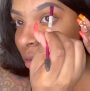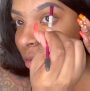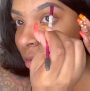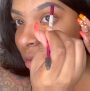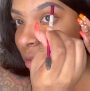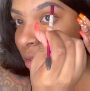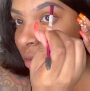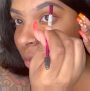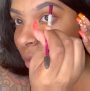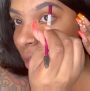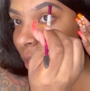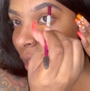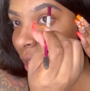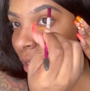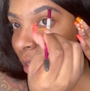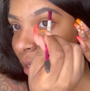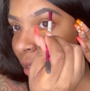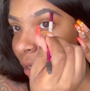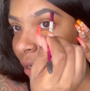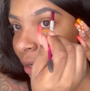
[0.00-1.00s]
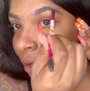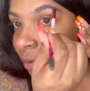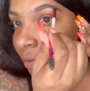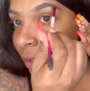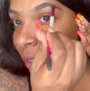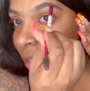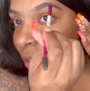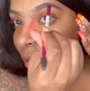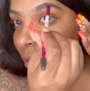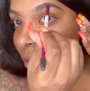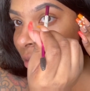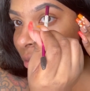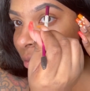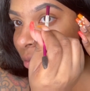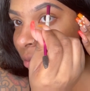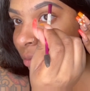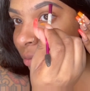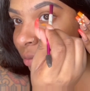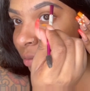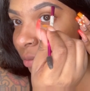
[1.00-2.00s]
You want to kind of curve it a
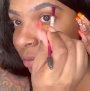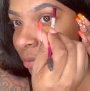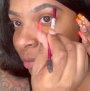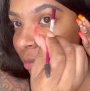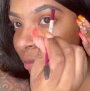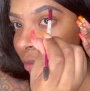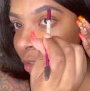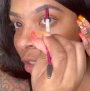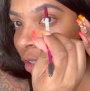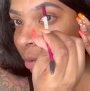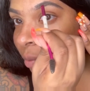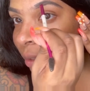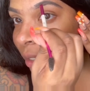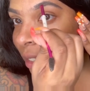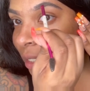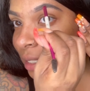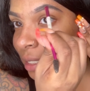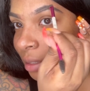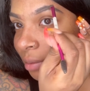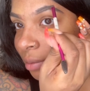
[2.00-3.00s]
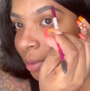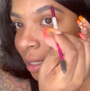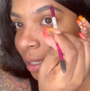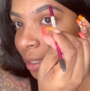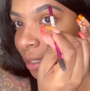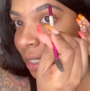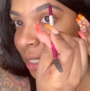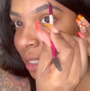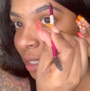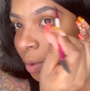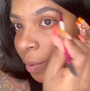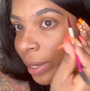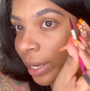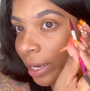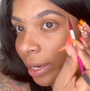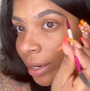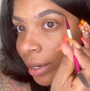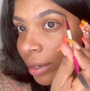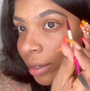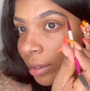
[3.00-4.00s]
little. You don't want it to be
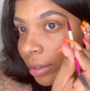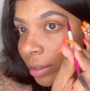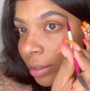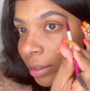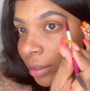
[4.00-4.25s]
square.